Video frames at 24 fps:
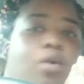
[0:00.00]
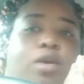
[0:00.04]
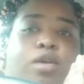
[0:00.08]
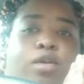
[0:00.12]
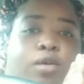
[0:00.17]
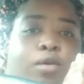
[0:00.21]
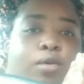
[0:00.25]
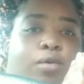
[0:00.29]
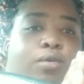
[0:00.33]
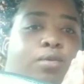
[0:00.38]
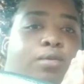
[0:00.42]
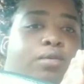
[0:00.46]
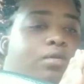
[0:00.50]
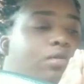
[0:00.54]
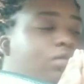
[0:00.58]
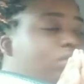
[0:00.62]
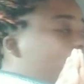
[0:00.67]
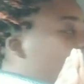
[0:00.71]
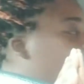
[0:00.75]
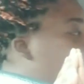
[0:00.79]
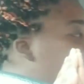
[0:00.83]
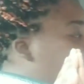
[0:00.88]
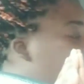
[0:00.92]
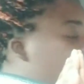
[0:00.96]
with you. Yeah,
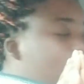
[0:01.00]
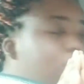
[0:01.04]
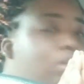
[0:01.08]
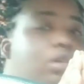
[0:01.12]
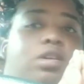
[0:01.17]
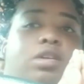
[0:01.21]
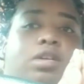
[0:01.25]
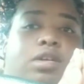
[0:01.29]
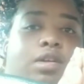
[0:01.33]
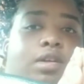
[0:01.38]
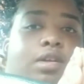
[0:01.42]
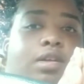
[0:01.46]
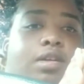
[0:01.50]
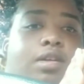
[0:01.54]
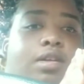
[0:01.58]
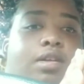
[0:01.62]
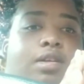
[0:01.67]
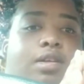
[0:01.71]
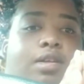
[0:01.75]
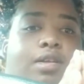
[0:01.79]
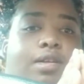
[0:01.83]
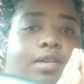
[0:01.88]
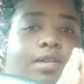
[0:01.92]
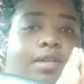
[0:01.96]
she get mad with me for
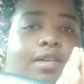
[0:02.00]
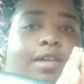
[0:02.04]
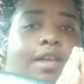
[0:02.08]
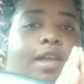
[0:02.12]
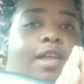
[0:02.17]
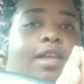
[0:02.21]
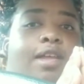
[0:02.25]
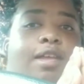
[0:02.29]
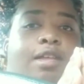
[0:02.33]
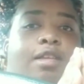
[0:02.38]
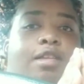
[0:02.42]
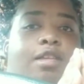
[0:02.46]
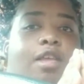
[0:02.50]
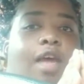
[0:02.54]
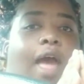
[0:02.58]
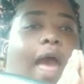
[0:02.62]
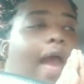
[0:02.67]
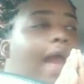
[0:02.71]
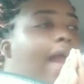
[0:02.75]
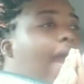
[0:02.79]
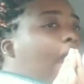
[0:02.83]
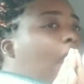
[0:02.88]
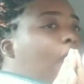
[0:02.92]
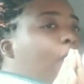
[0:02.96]
no reason. So
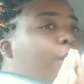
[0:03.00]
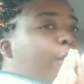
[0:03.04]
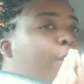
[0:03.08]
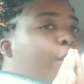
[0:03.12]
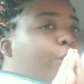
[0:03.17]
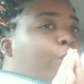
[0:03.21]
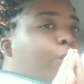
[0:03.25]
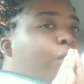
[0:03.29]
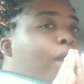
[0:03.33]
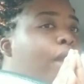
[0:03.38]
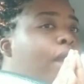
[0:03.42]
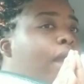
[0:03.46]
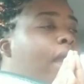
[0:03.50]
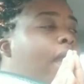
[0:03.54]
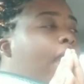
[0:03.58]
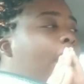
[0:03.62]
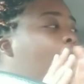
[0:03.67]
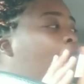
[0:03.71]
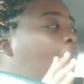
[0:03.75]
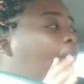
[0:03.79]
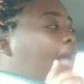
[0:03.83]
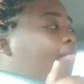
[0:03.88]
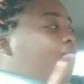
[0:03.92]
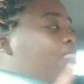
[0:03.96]
I got a good one,
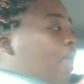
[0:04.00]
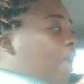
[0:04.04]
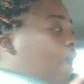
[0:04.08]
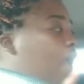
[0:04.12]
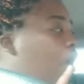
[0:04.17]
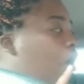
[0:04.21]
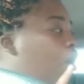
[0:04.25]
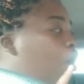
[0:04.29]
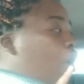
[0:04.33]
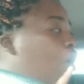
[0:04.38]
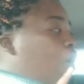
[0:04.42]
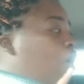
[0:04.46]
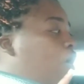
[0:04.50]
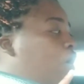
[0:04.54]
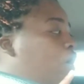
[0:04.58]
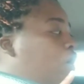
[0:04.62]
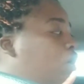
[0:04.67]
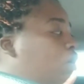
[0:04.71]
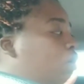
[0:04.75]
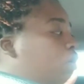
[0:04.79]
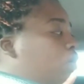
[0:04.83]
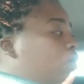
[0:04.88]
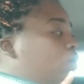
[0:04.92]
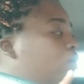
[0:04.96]
and I think I'm gonna
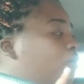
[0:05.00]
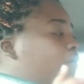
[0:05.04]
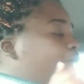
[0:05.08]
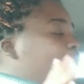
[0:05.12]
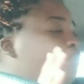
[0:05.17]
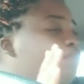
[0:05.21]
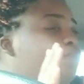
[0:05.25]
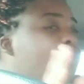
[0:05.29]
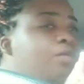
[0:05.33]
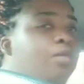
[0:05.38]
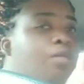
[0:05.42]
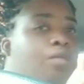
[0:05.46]
um